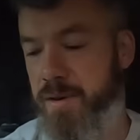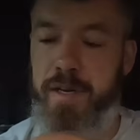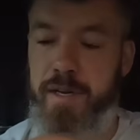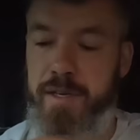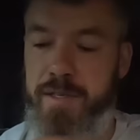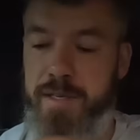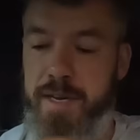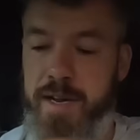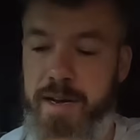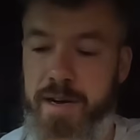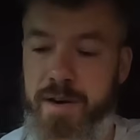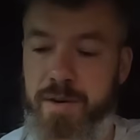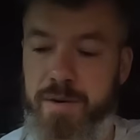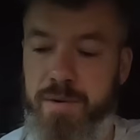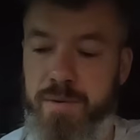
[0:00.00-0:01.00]
It is
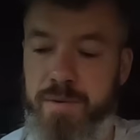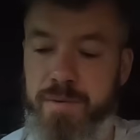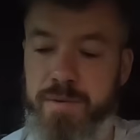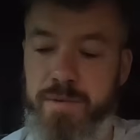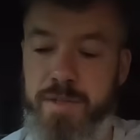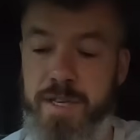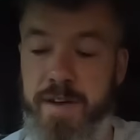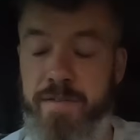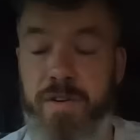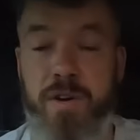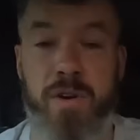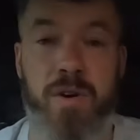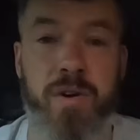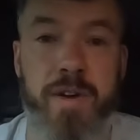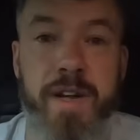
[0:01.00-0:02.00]
now 7
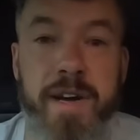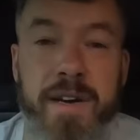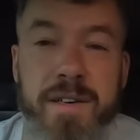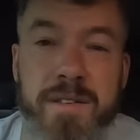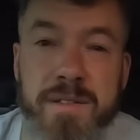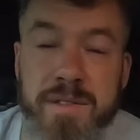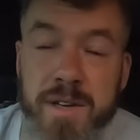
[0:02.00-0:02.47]
o'clock, yeah.